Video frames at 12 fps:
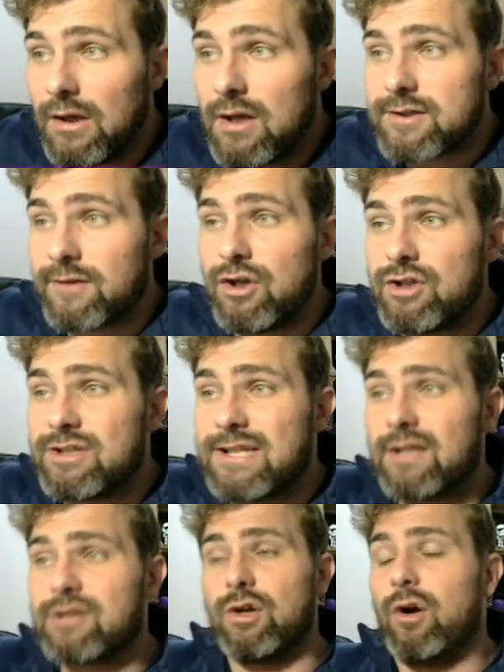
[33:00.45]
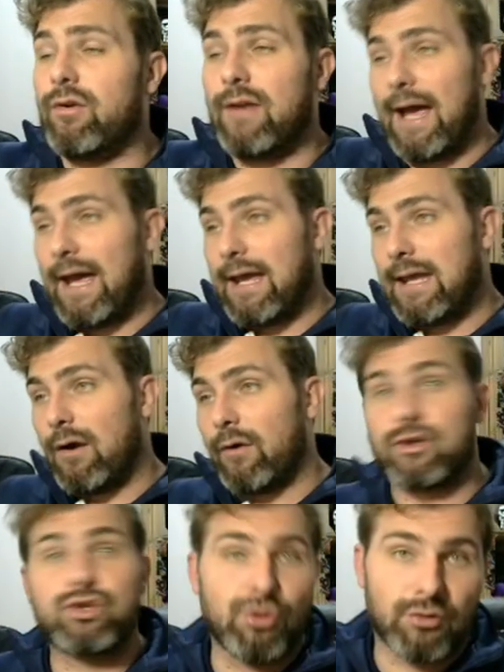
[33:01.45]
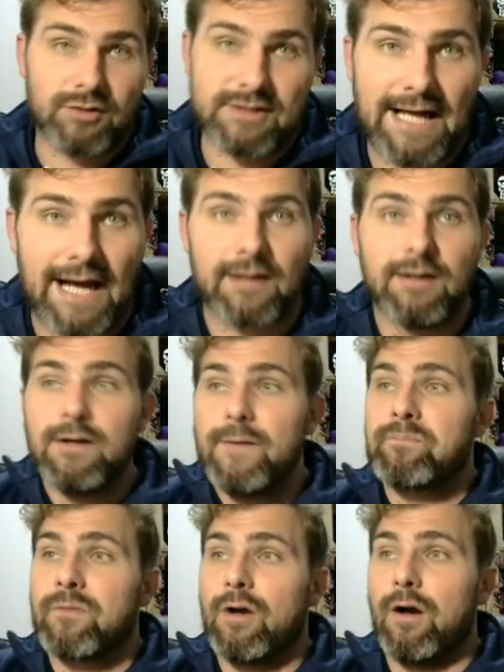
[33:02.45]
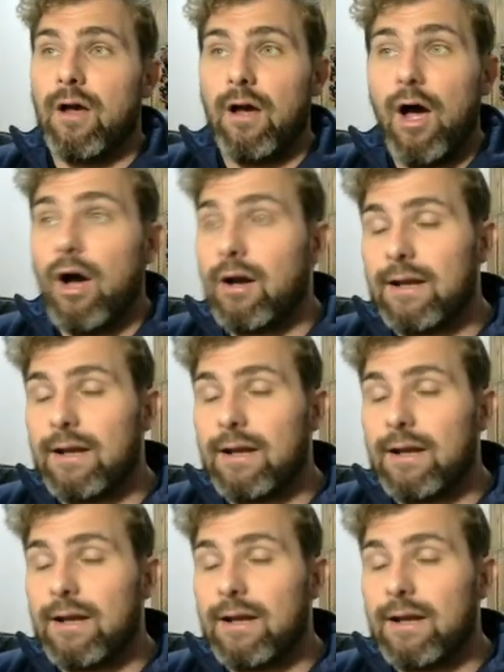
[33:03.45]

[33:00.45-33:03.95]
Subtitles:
So you stick this on a short stag early